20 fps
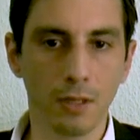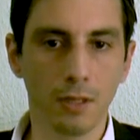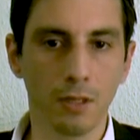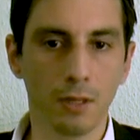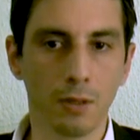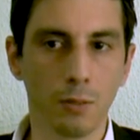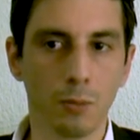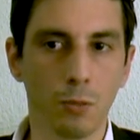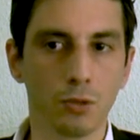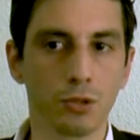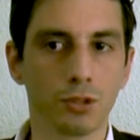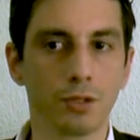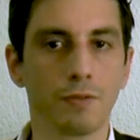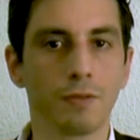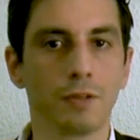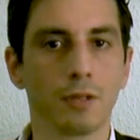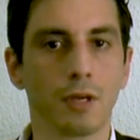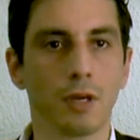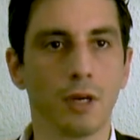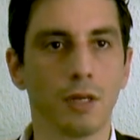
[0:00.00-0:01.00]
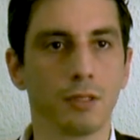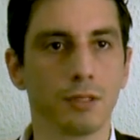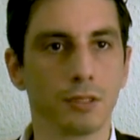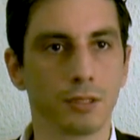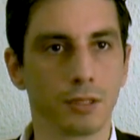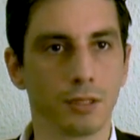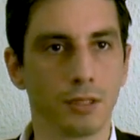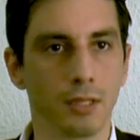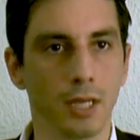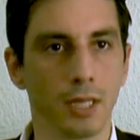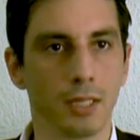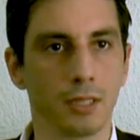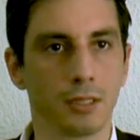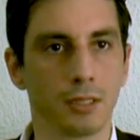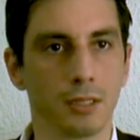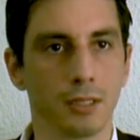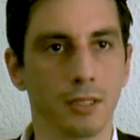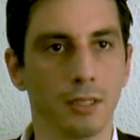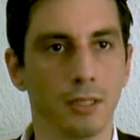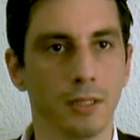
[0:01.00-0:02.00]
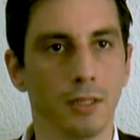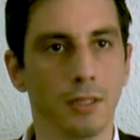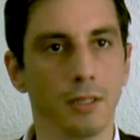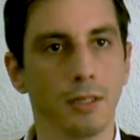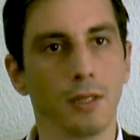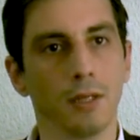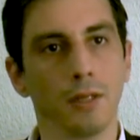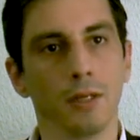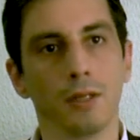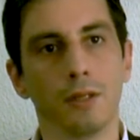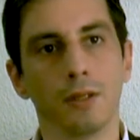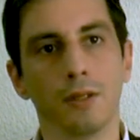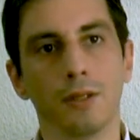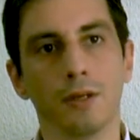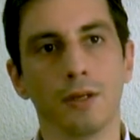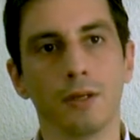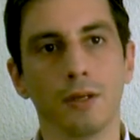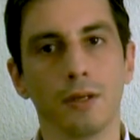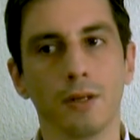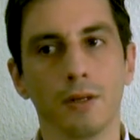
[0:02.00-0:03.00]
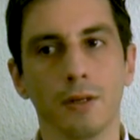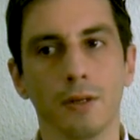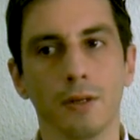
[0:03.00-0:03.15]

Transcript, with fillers: Uh, most of the guns that uh, the,